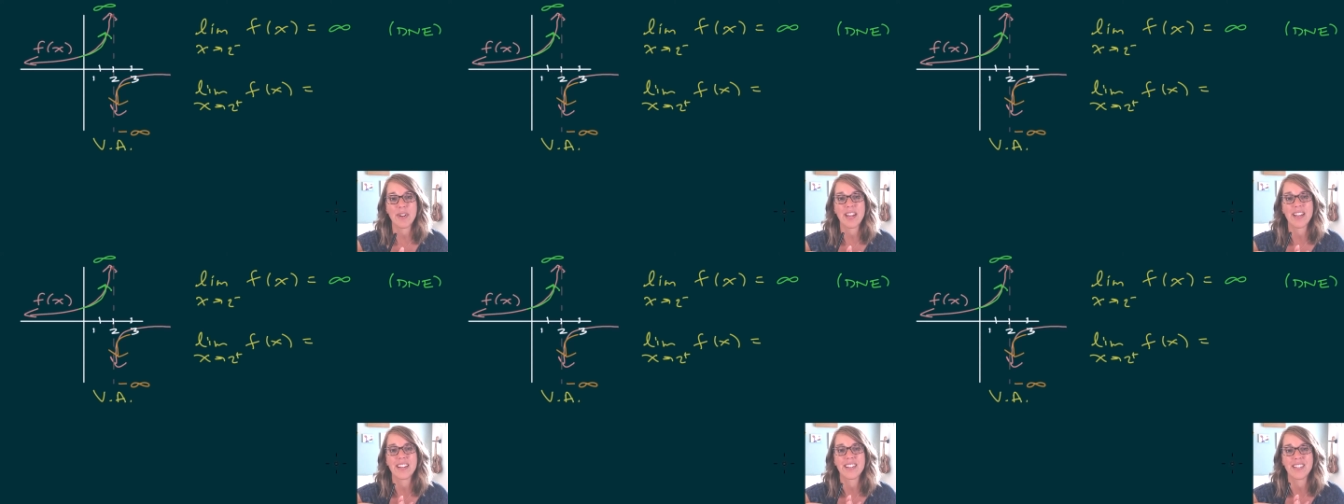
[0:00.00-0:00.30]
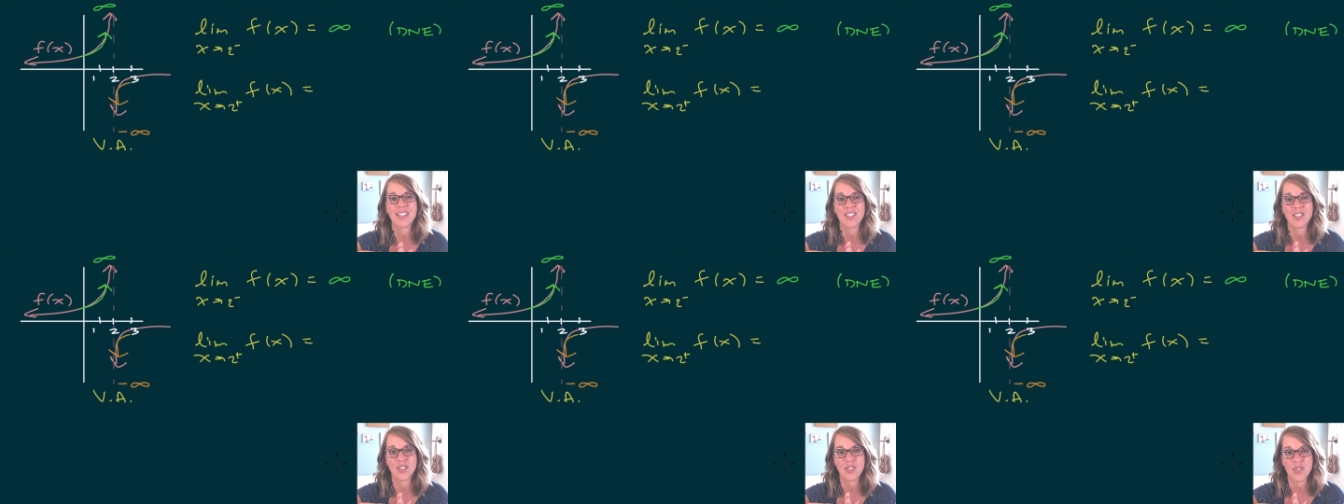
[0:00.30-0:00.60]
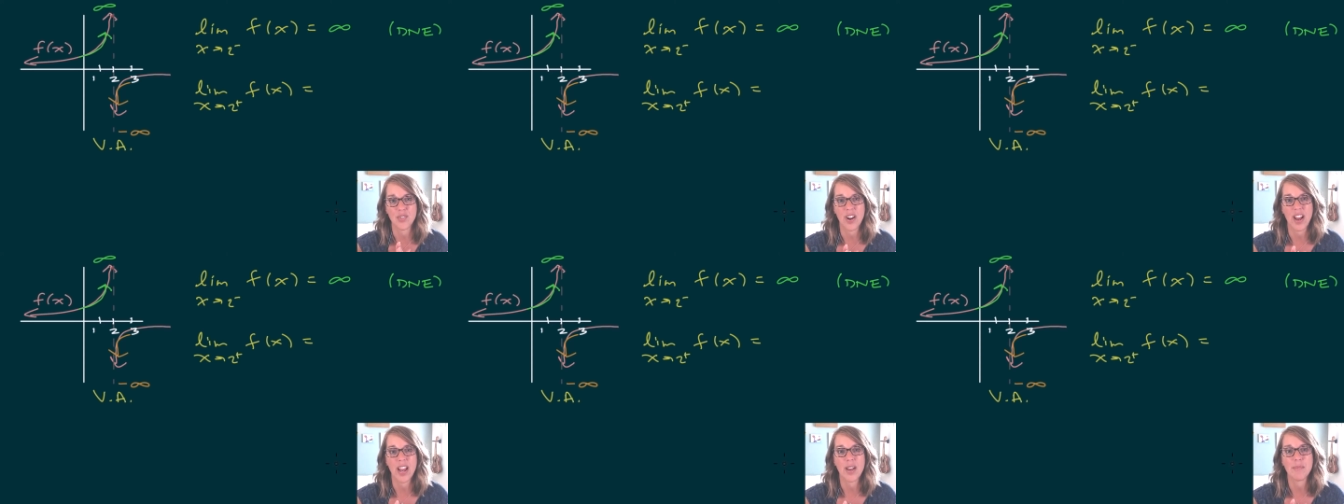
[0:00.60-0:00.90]
but I can
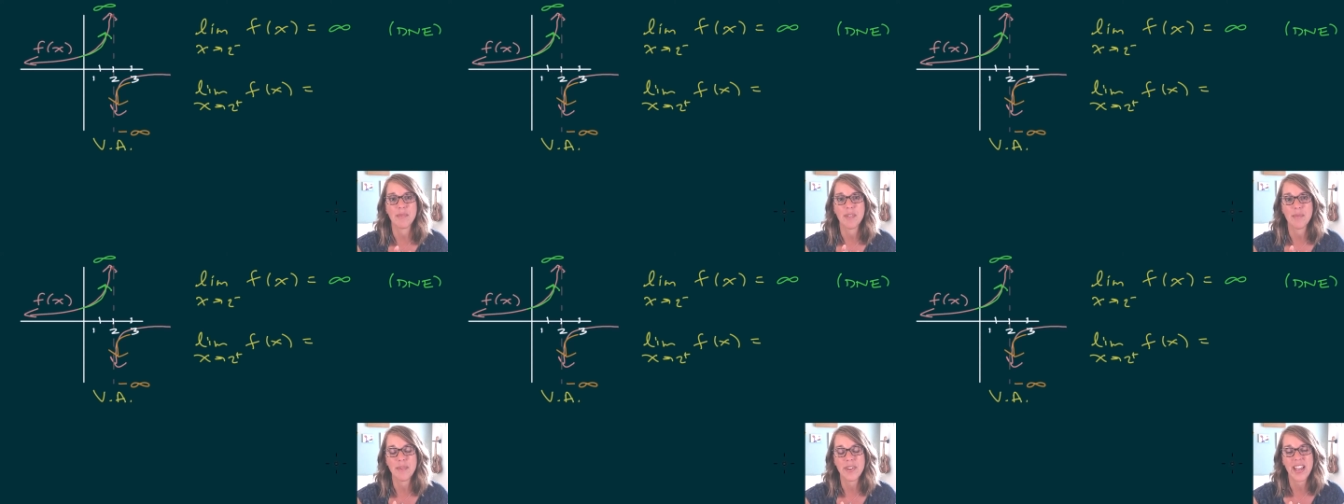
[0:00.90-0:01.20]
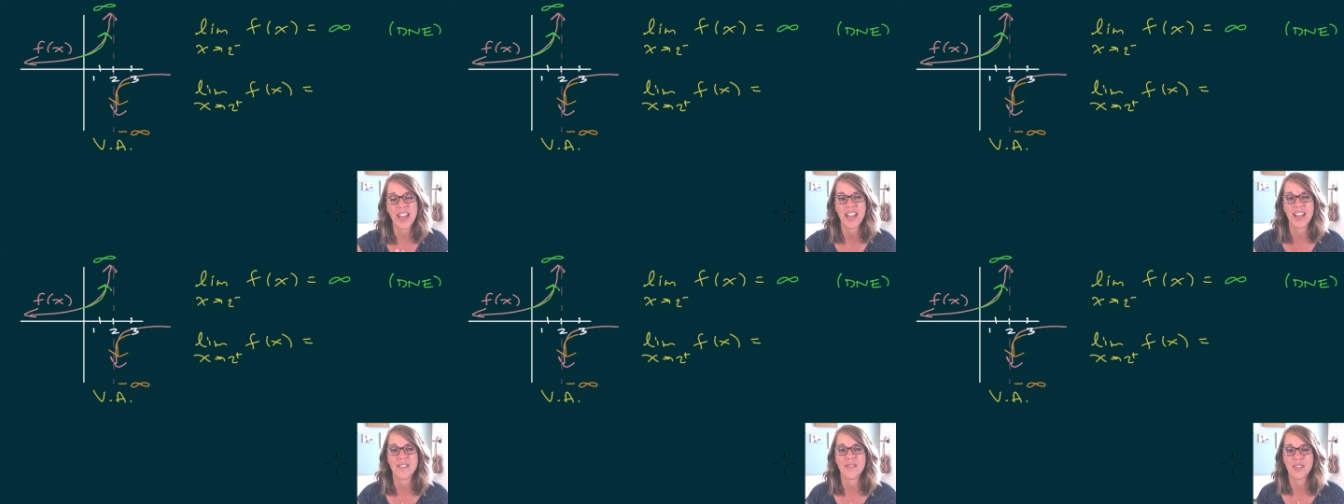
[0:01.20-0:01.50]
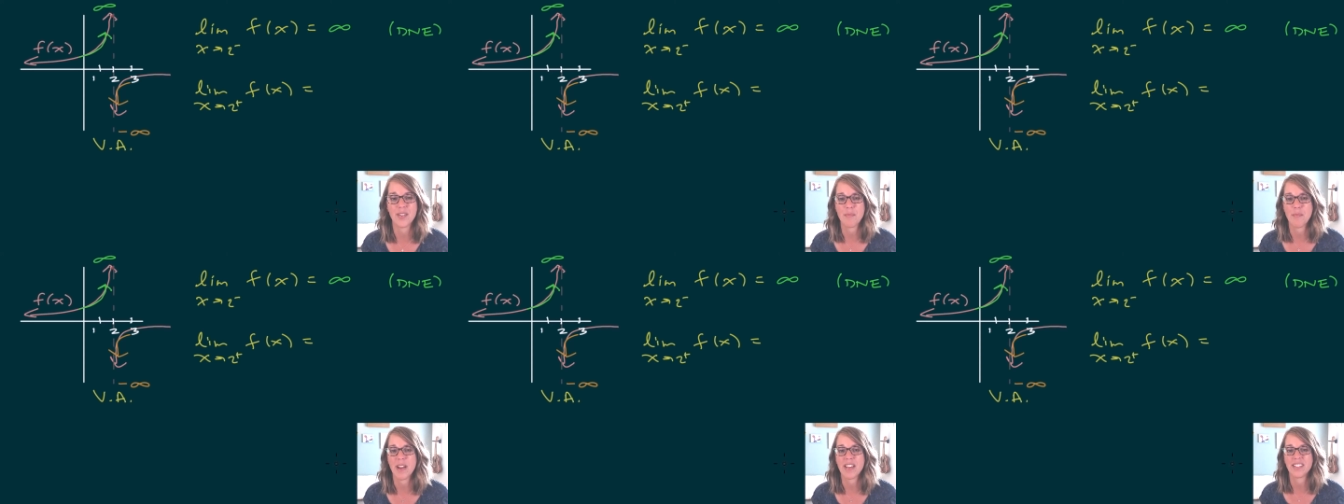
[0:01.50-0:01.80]
describe the
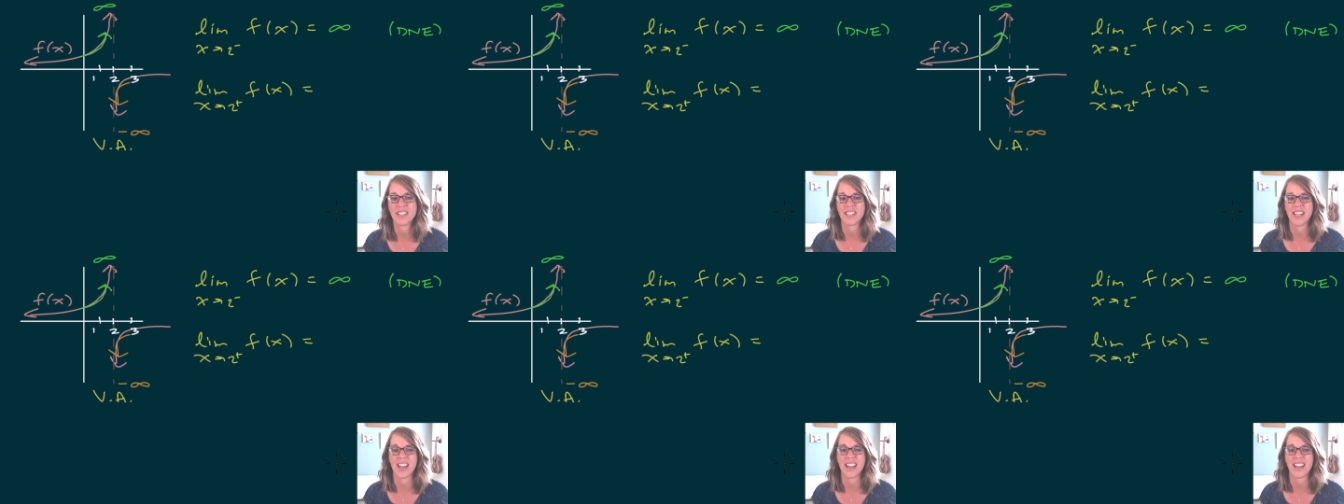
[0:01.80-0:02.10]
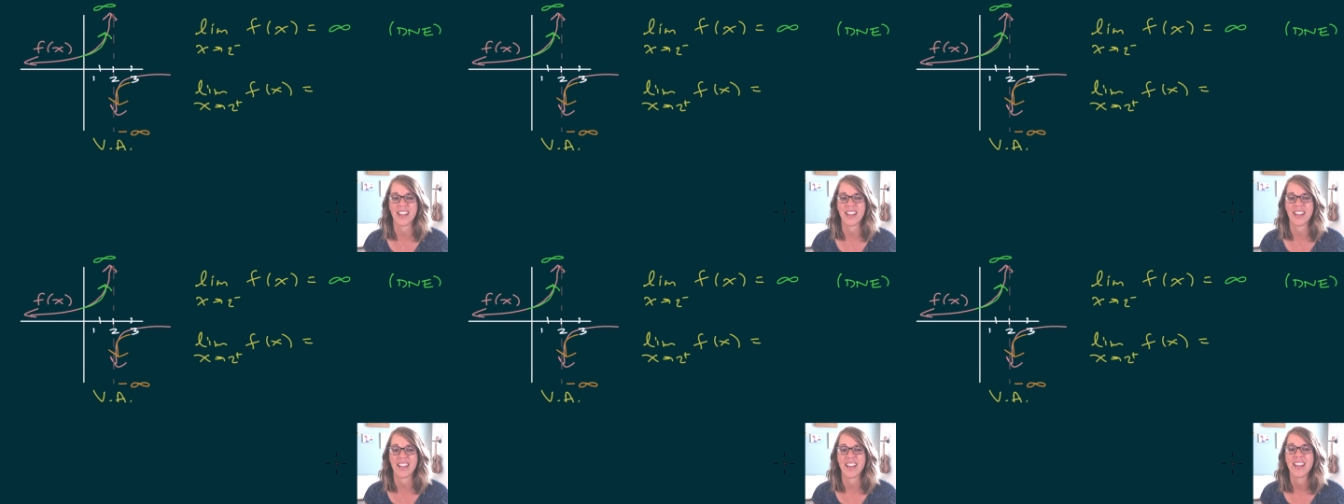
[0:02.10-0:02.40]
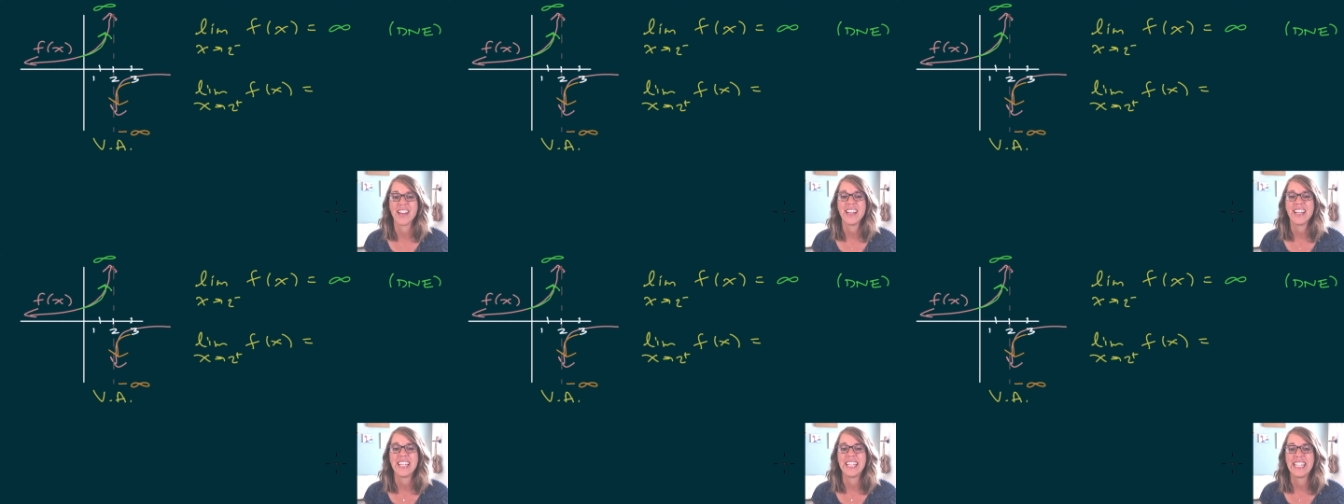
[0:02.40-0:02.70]
behavior by
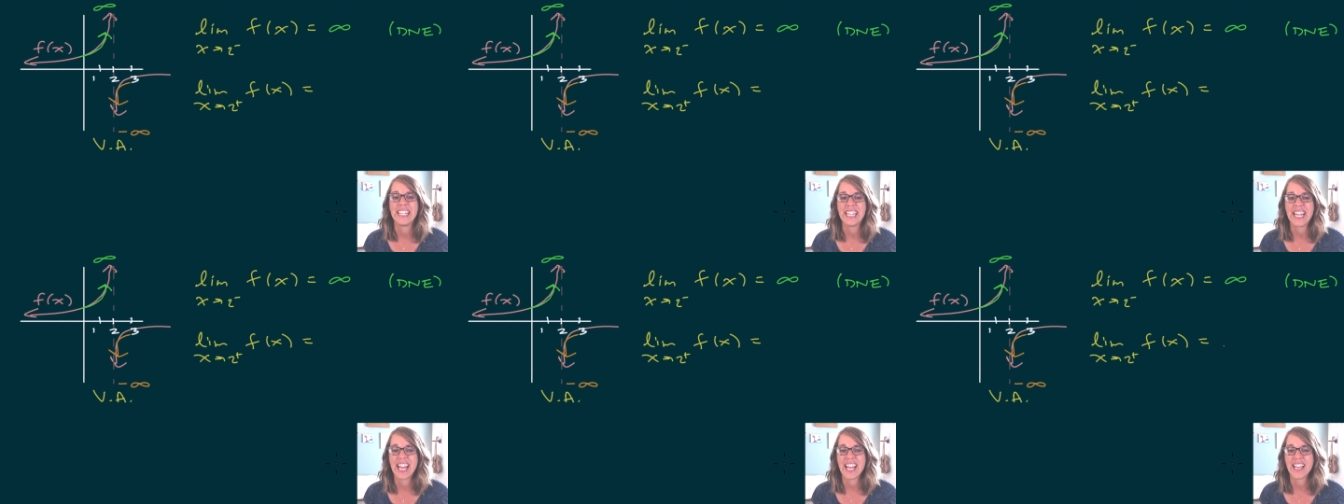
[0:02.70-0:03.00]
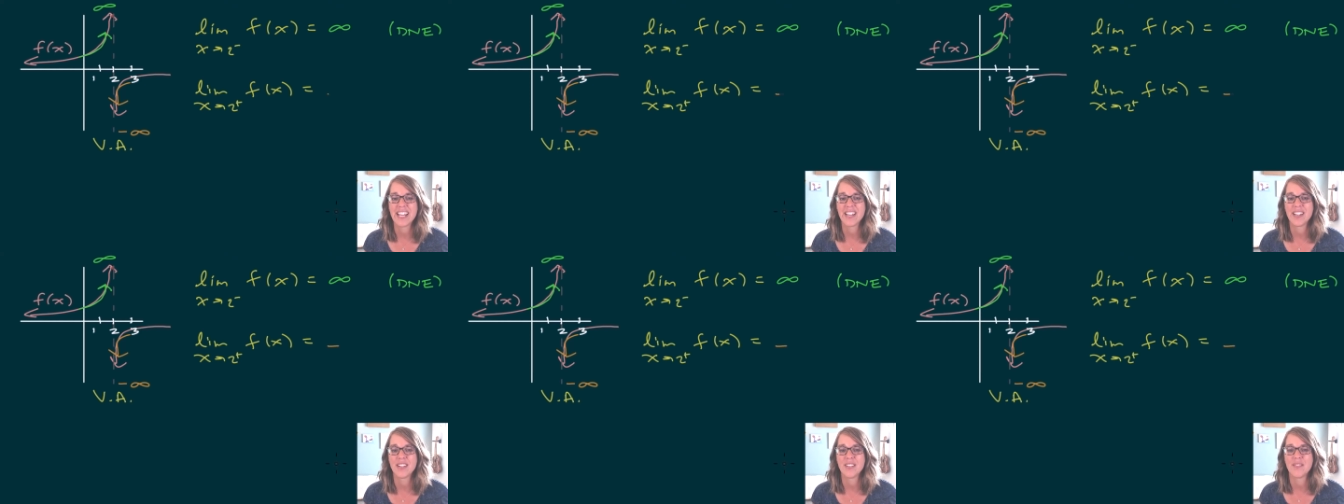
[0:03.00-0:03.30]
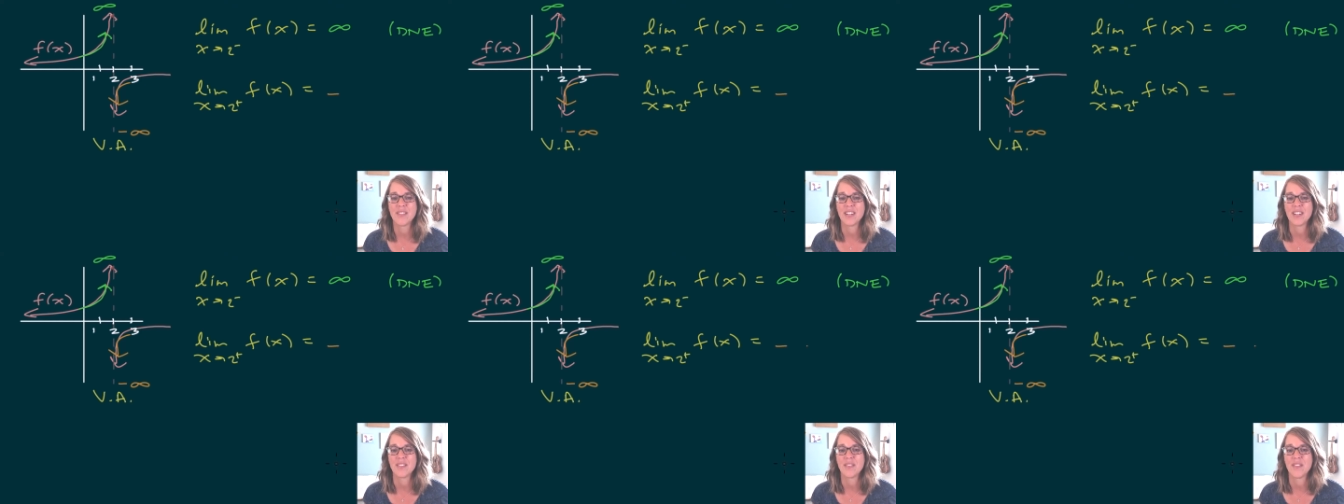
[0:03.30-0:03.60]
saying
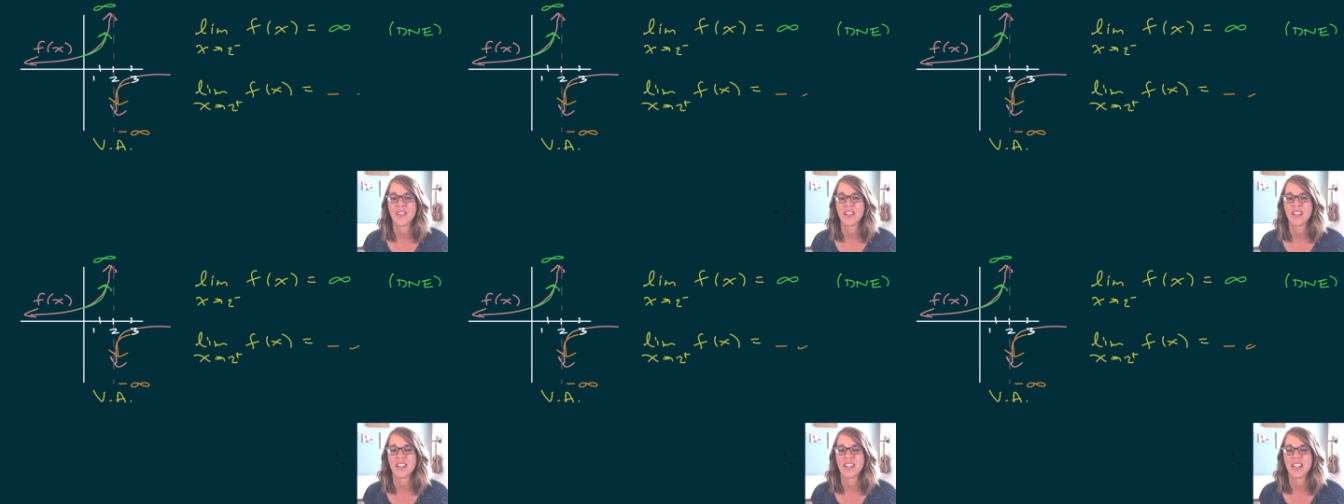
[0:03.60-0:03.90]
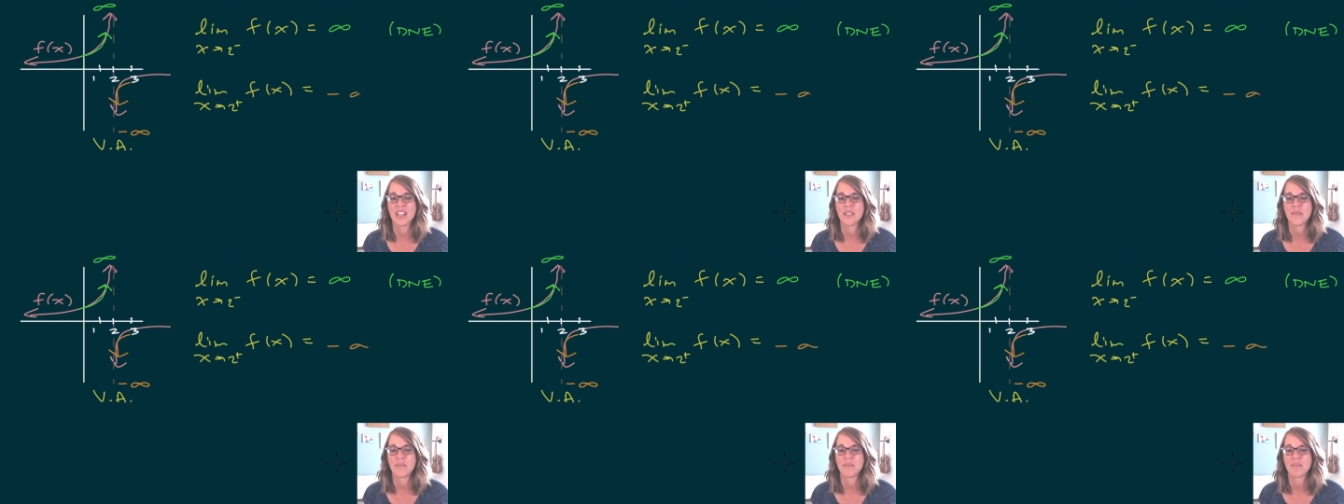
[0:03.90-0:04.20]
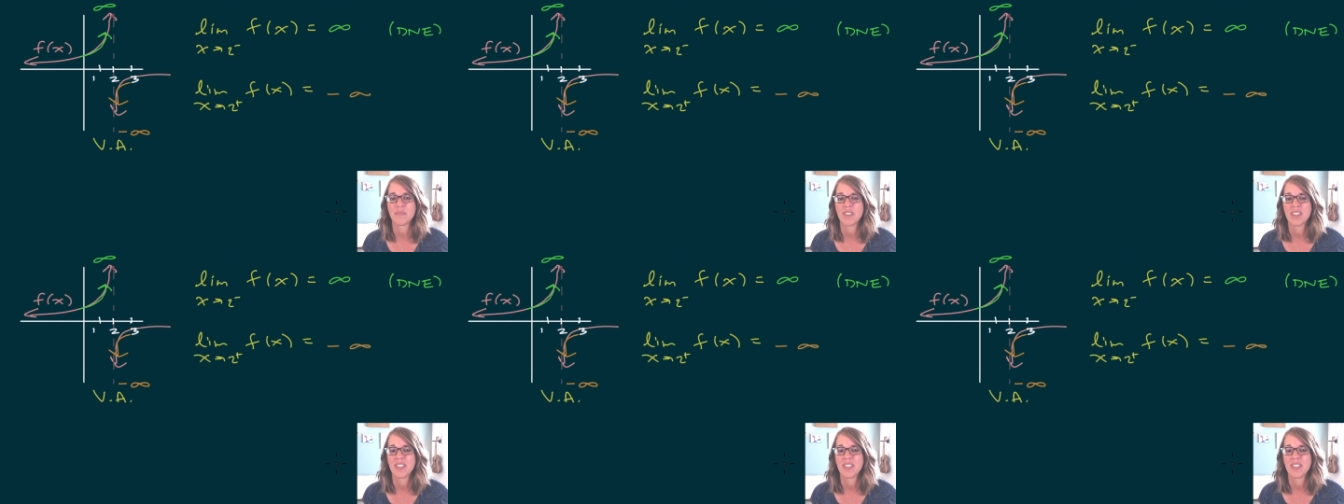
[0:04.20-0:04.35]
negative infinity.